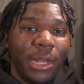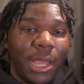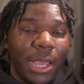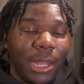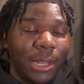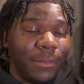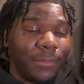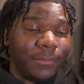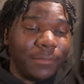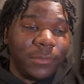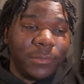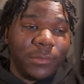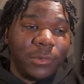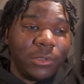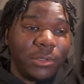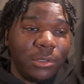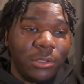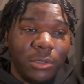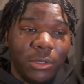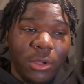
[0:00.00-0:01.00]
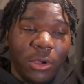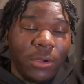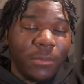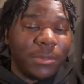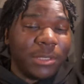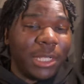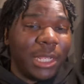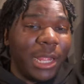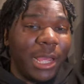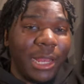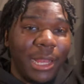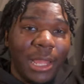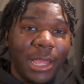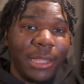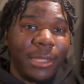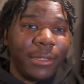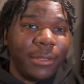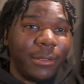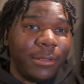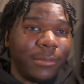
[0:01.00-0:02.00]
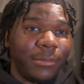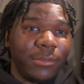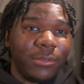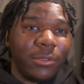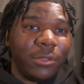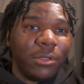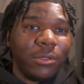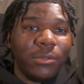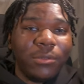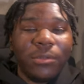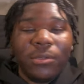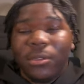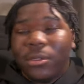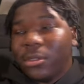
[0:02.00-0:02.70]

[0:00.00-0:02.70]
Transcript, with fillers: I you know I'm saying I like it, you know.